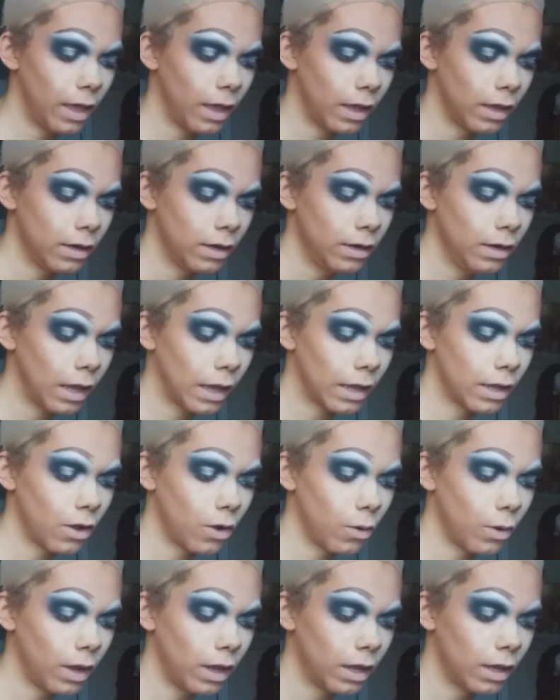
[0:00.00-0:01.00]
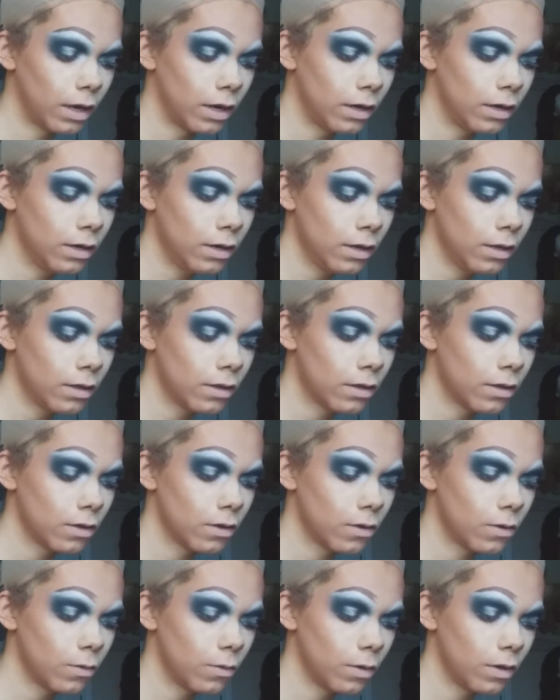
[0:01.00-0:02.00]
And then I can go in
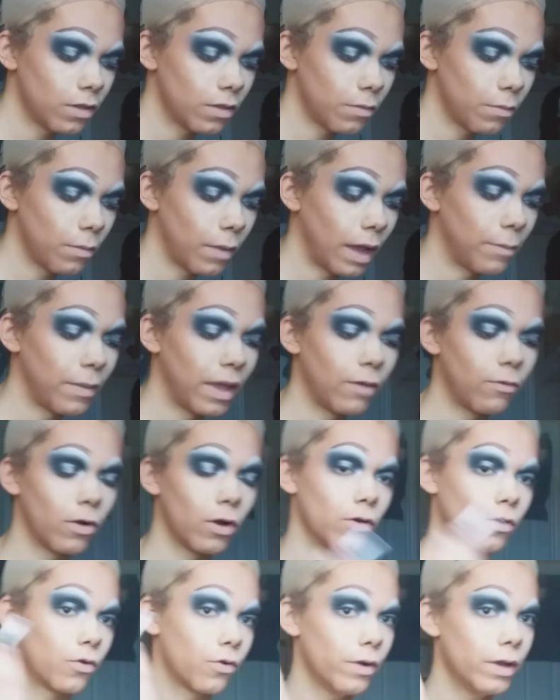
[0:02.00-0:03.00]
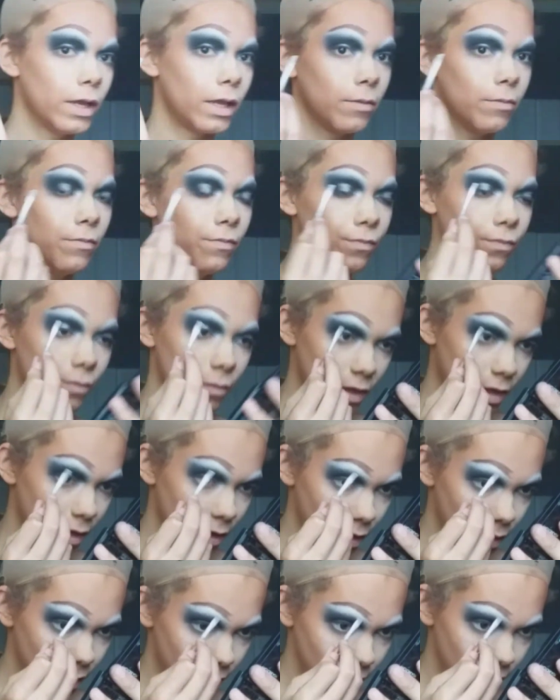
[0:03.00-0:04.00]
with my Mayron cream
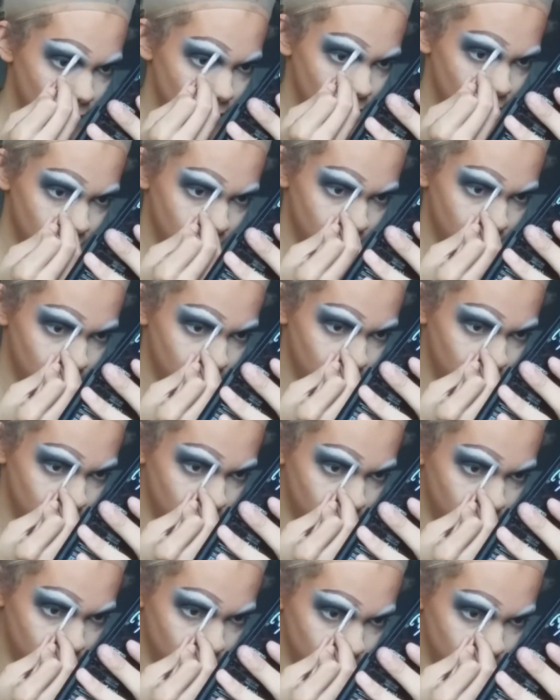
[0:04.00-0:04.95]
and